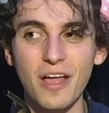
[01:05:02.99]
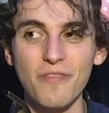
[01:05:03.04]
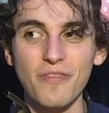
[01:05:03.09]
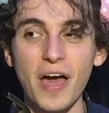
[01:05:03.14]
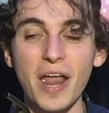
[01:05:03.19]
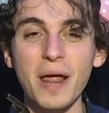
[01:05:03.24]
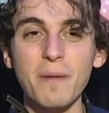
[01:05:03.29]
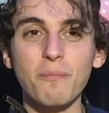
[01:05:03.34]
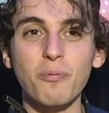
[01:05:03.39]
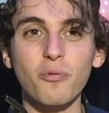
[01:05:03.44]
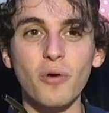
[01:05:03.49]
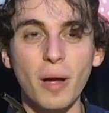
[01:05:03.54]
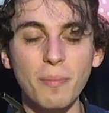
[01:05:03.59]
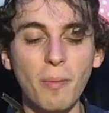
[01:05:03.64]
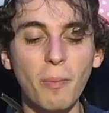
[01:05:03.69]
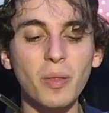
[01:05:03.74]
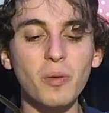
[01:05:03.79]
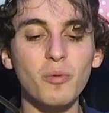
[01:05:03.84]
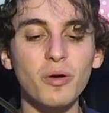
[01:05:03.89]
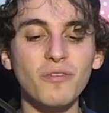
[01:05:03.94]
then I
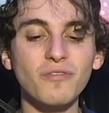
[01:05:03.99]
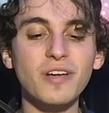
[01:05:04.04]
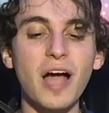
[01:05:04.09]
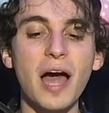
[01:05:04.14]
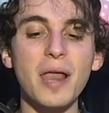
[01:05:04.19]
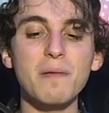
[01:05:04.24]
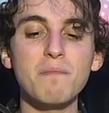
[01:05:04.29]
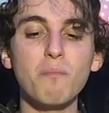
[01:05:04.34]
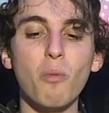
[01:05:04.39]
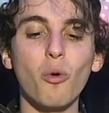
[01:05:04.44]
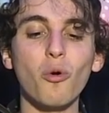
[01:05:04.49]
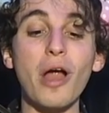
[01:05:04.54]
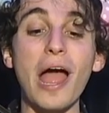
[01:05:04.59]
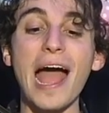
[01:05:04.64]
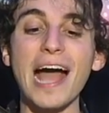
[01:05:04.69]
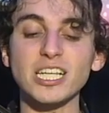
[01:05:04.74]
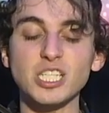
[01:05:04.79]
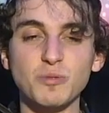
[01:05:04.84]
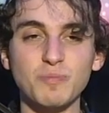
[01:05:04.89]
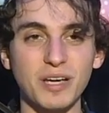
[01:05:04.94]
probably would have gotten more
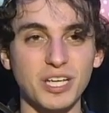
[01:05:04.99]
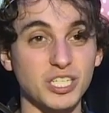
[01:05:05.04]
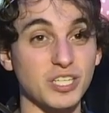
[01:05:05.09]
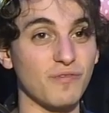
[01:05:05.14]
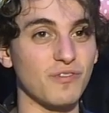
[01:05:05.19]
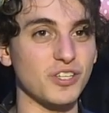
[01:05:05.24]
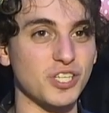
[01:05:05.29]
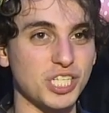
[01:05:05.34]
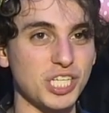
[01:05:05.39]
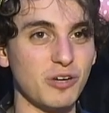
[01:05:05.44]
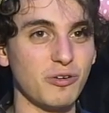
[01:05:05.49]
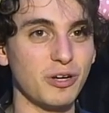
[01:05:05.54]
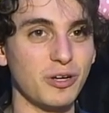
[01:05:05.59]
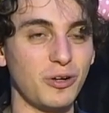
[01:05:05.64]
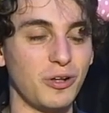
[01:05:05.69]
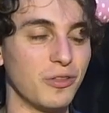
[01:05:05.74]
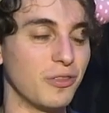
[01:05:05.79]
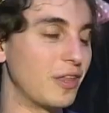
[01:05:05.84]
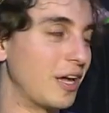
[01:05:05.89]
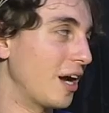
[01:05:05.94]
aspects of the
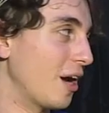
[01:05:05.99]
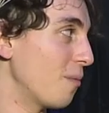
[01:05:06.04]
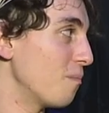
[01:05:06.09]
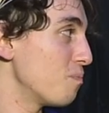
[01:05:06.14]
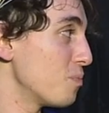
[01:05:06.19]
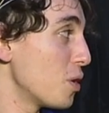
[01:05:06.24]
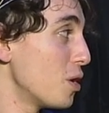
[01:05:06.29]
cereal in there,